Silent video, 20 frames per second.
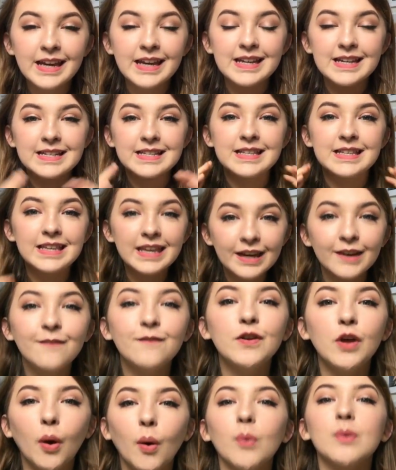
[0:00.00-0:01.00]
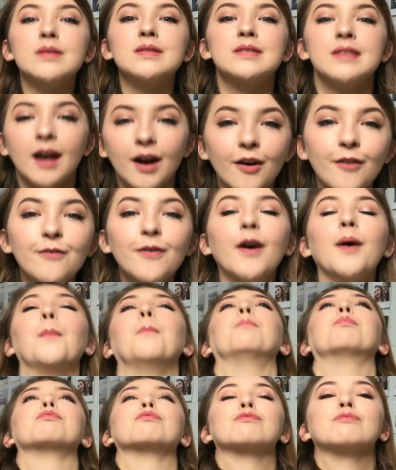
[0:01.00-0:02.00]
is give yourself a
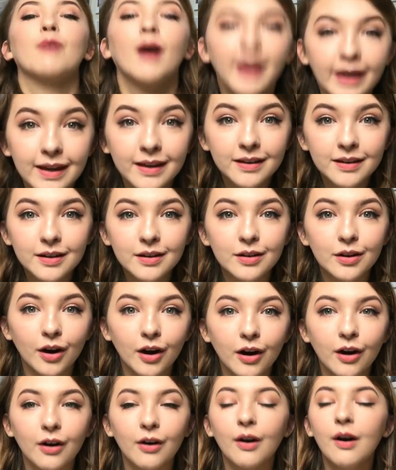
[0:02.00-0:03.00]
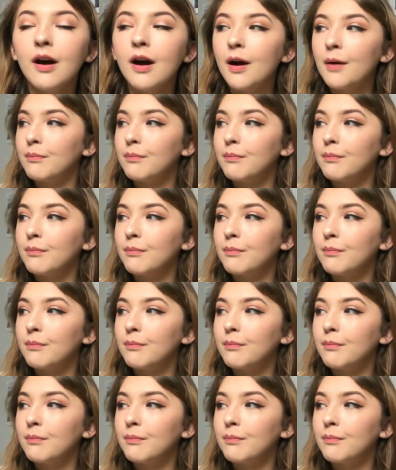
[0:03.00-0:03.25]
break, girl